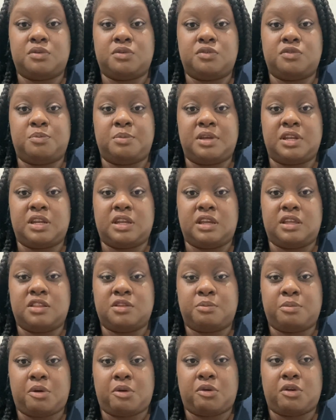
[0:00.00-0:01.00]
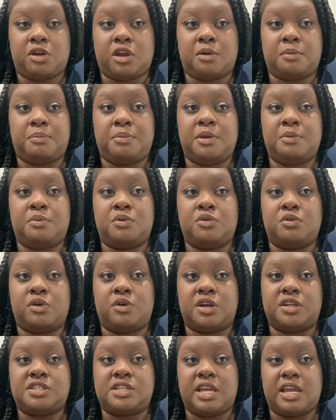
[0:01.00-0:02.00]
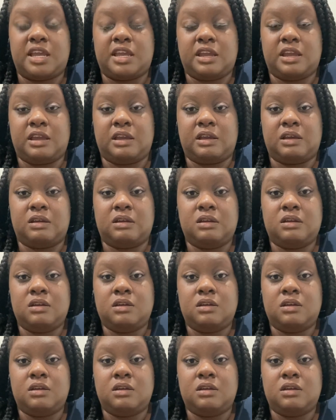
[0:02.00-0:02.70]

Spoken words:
who've been in the program, people who are taking